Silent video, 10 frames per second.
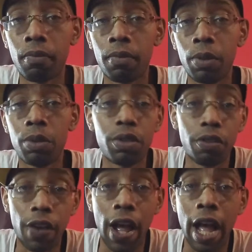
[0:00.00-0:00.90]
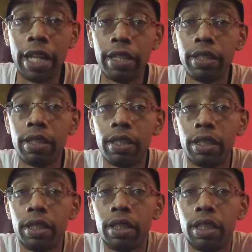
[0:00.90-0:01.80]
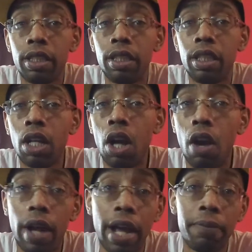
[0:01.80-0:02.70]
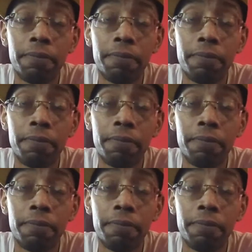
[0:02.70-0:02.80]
which is a fine. All right.